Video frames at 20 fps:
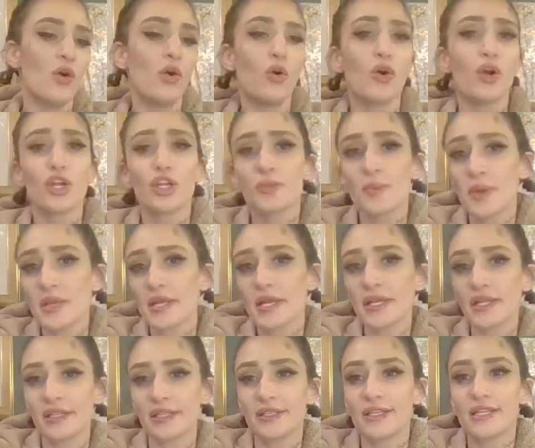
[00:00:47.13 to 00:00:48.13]
or you might
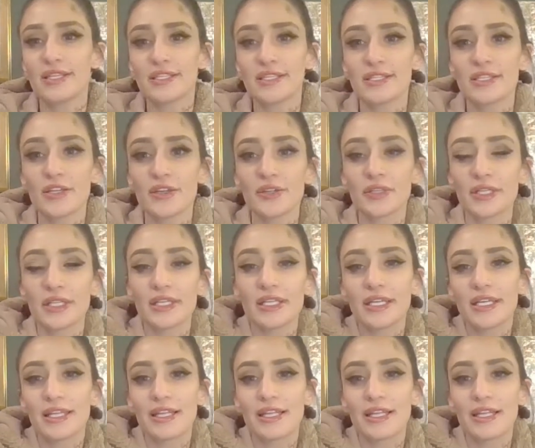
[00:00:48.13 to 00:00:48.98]
not necessarily